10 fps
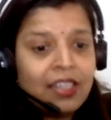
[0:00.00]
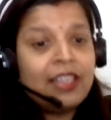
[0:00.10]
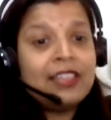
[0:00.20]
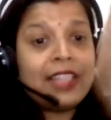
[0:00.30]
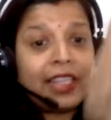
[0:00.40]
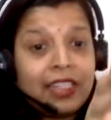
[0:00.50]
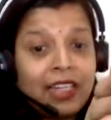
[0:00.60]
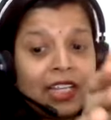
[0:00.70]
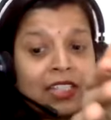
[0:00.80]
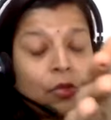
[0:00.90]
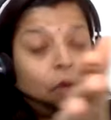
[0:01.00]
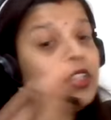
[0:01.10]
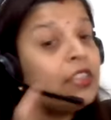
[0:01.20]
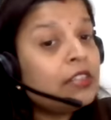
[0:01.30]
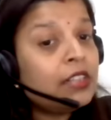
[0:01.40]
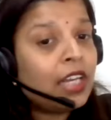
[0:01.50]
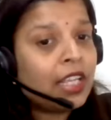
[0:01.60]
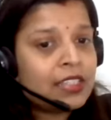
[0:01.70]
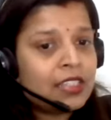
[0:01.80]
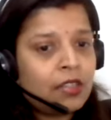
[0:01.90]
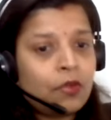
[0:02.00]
in second glass, or in third glass?